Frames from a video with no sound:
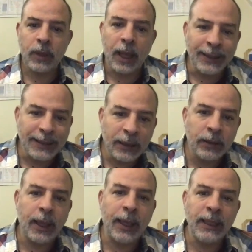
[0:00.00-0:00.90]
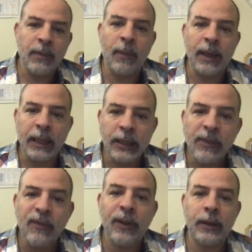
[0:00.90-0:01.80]
and sometimes via
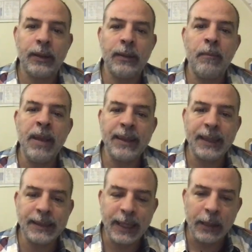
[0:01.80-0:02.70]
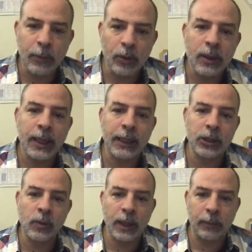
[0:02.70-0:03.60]
different metastable
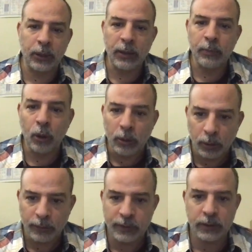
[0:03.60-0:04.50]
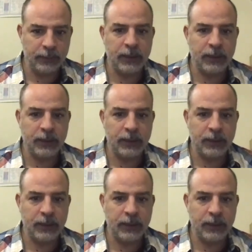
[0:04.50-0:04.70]
calcium carbonate polymorphs.